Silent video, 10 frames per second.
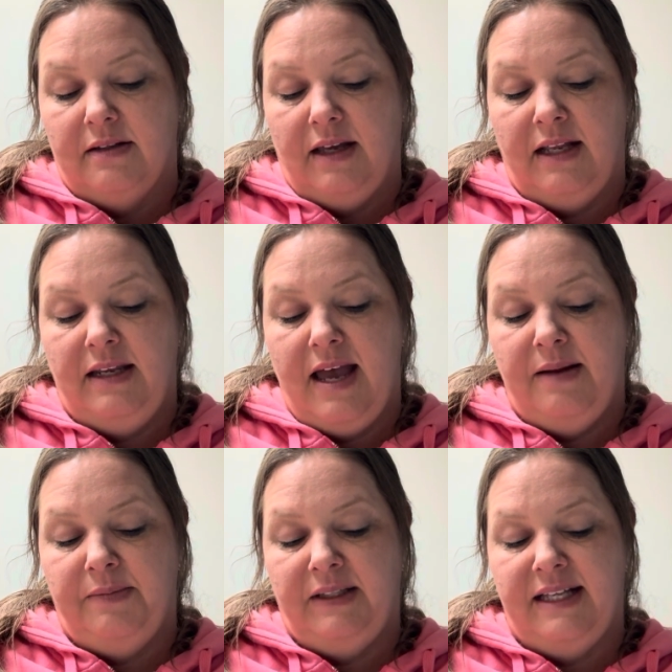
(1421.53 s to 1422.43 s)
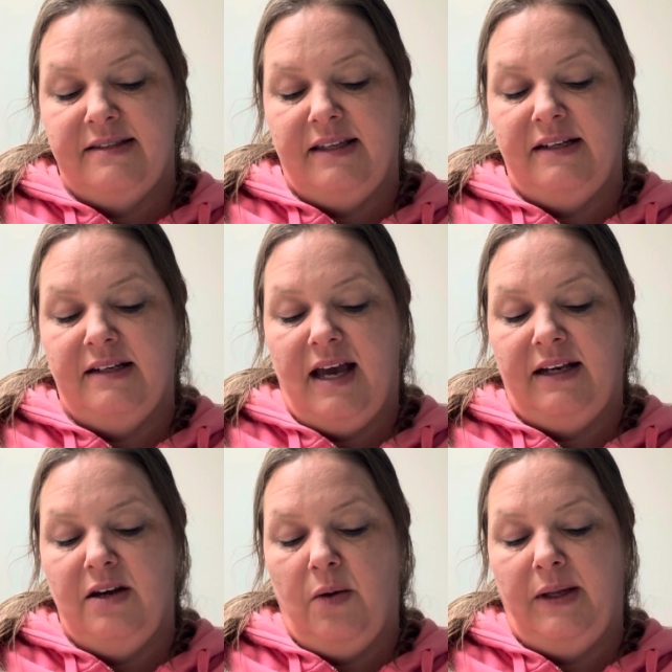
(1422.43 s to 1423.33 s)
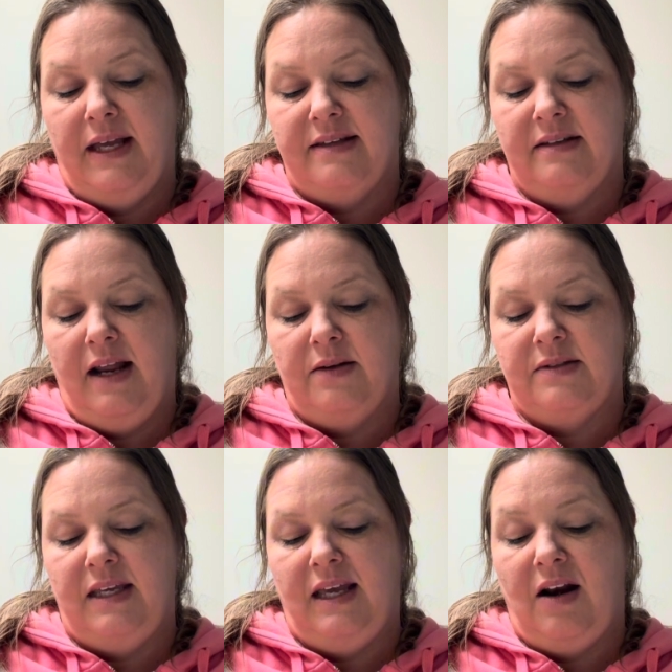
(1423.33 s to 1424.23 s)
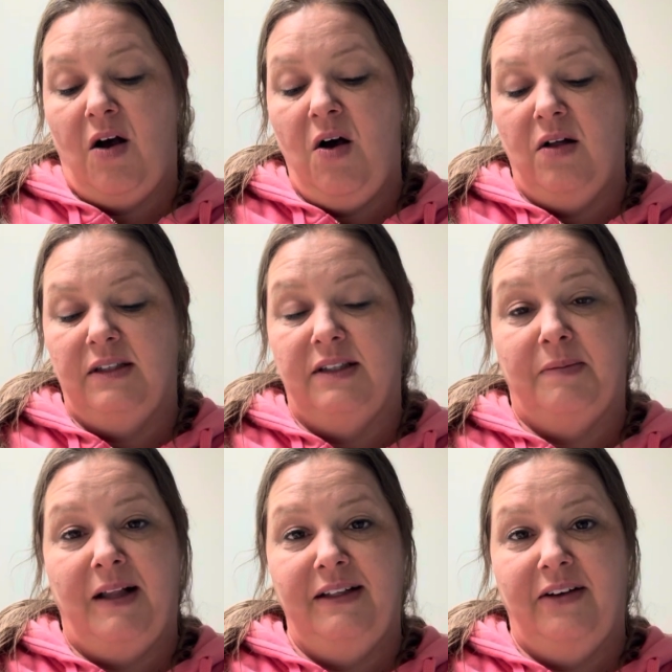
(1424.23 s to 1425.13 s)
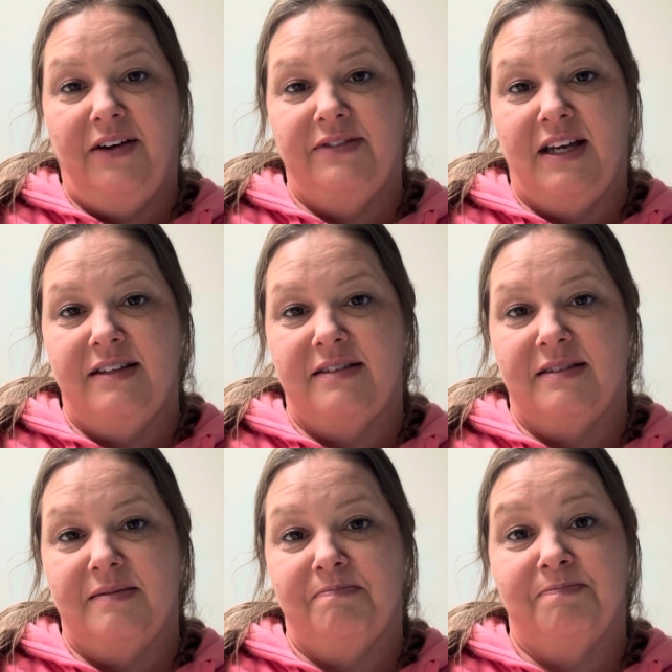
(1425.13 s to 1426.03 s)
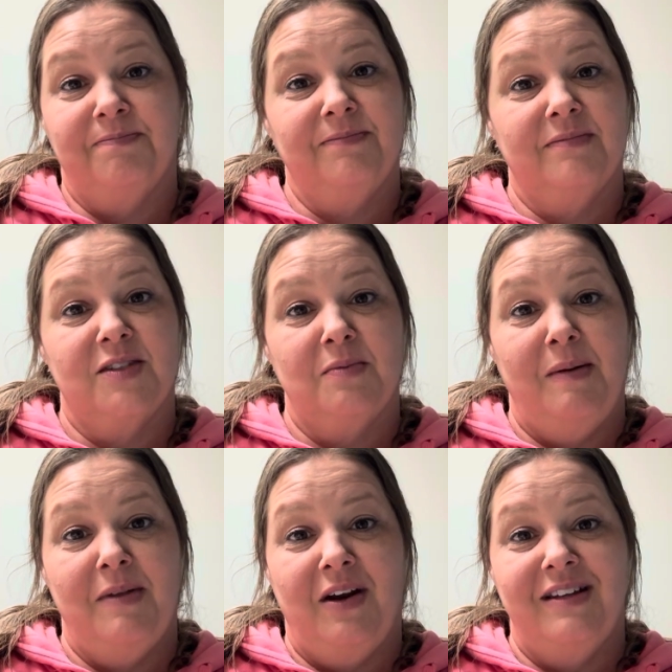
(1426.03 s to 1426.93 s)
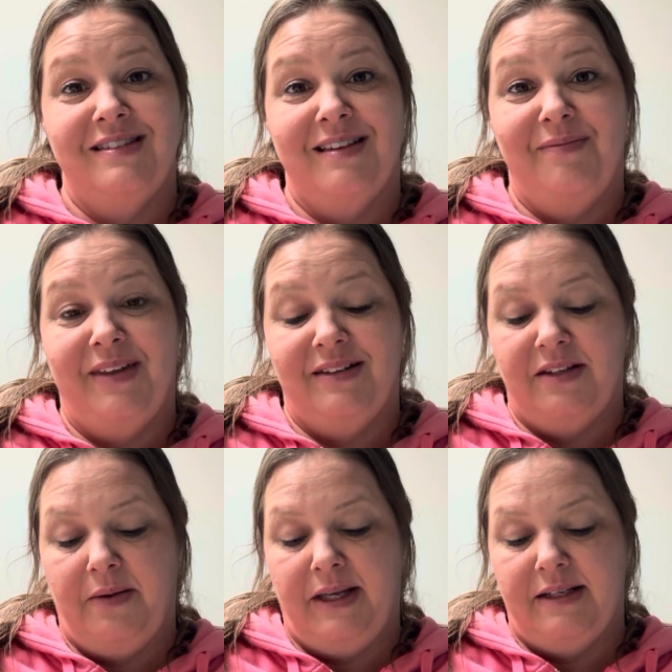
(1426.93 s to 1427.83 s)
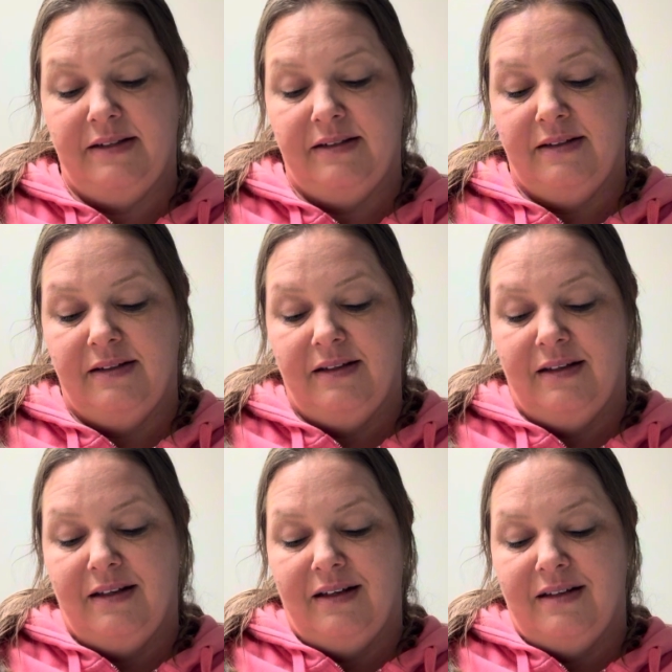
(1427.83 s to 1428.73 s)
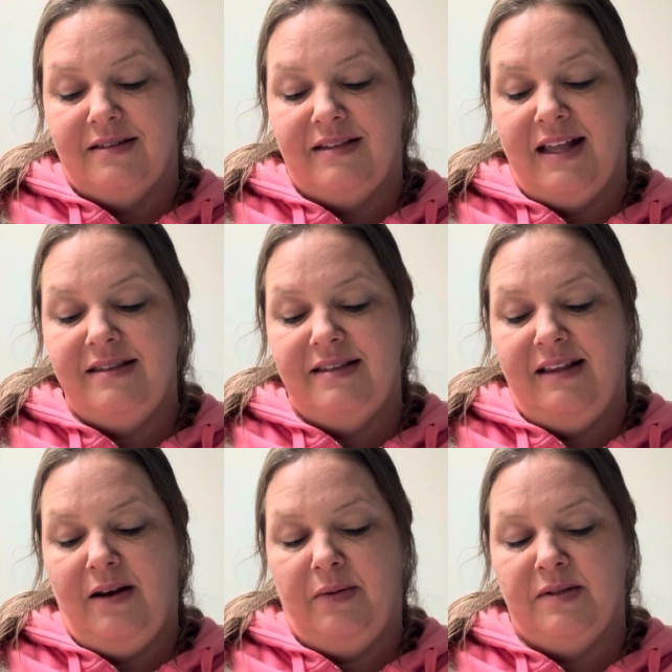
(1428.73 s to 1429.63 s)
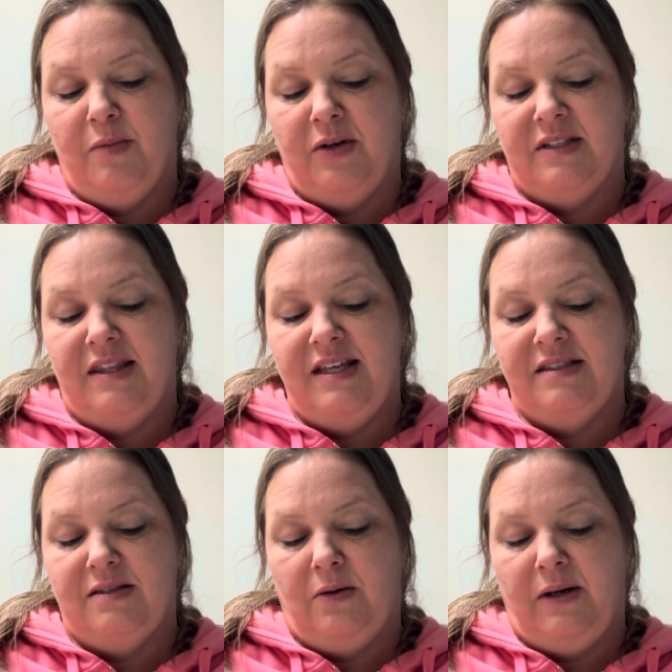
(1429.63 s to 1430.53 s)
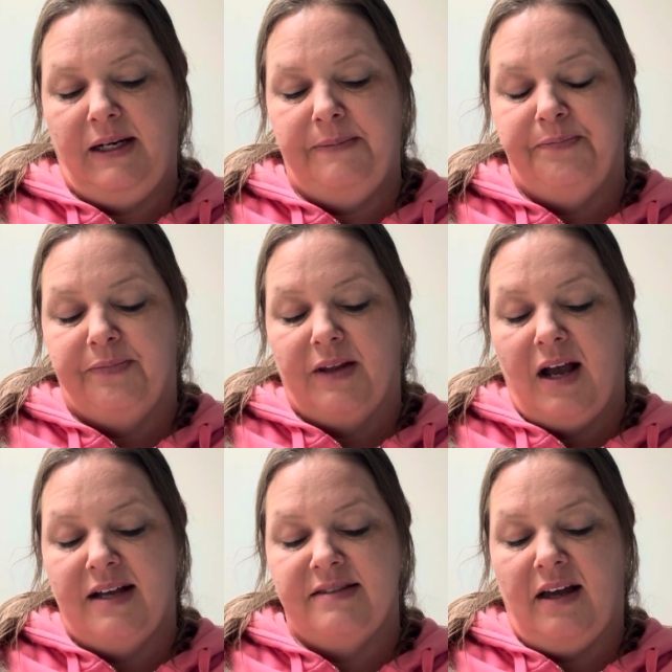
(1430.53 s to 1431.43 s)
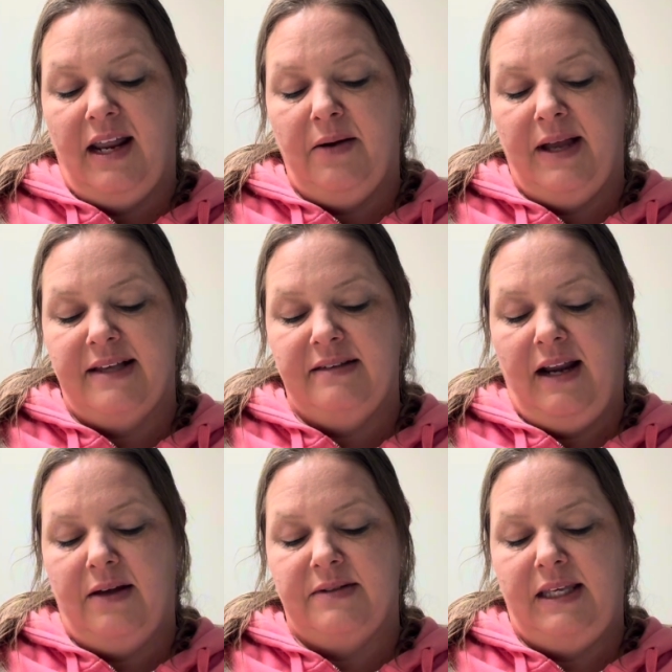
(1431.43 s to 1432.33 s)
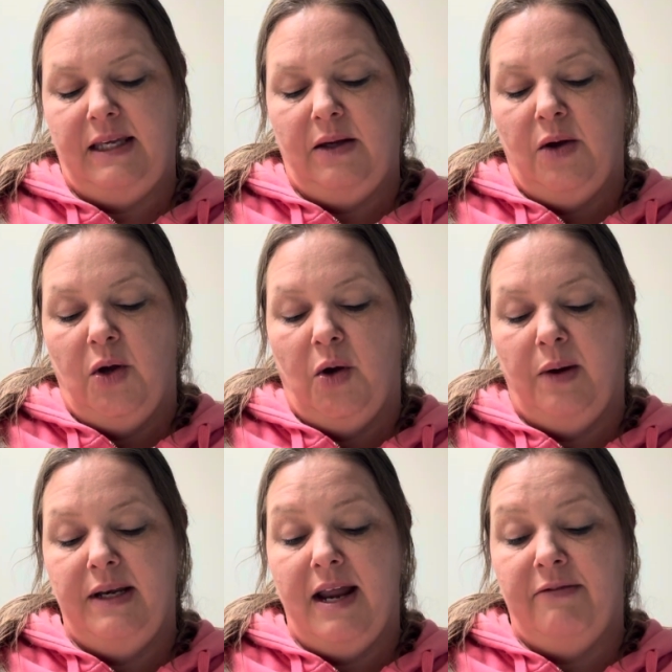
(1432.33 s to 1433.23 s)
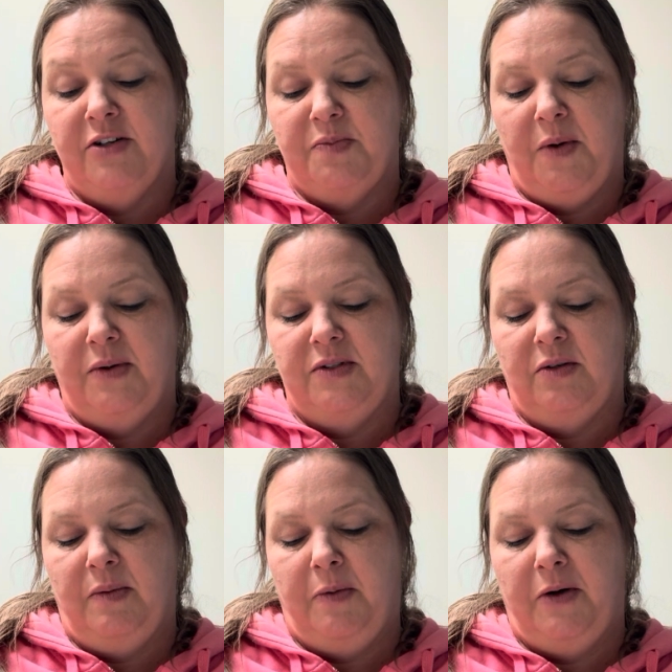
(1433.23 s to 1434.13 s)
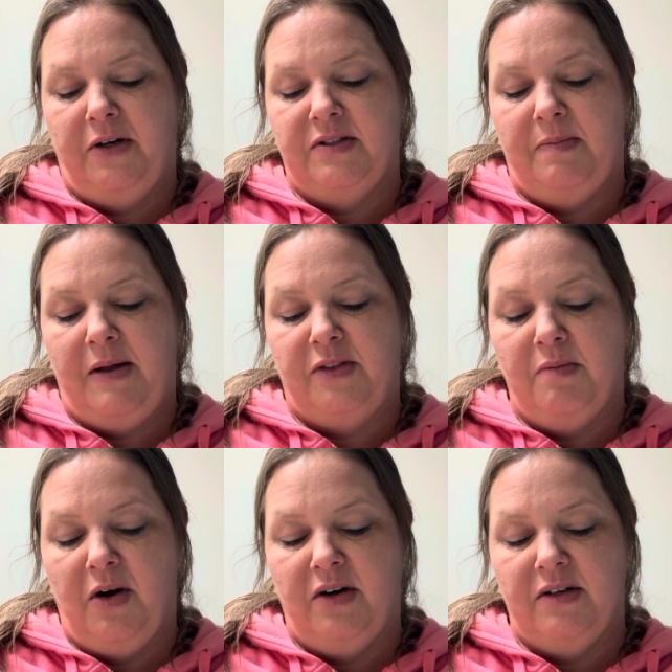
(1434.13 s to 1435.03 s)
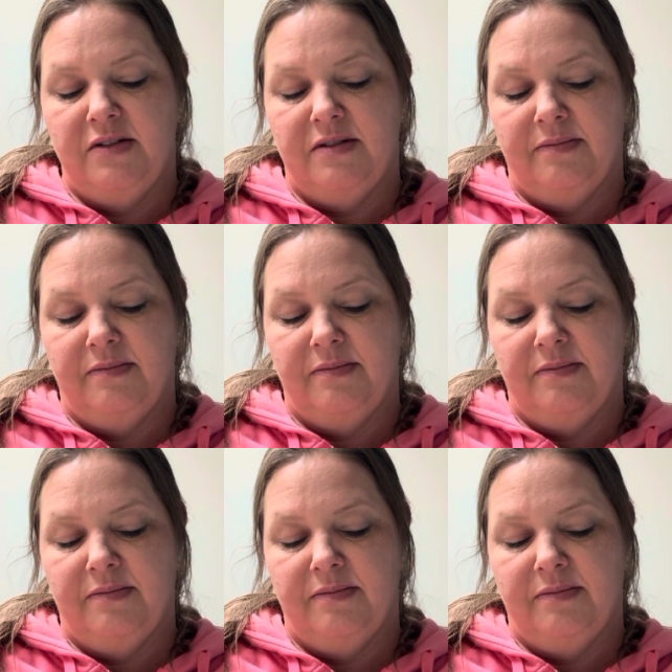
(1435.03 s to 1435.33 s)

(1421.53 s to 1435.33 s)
And yet, Polanski denied knowing Kasanowski at all in the polygraph test. So maybe there is something to it. Sensing there was more to this story, I sought out Kasanowski, who had never spoken to reporters about the murders.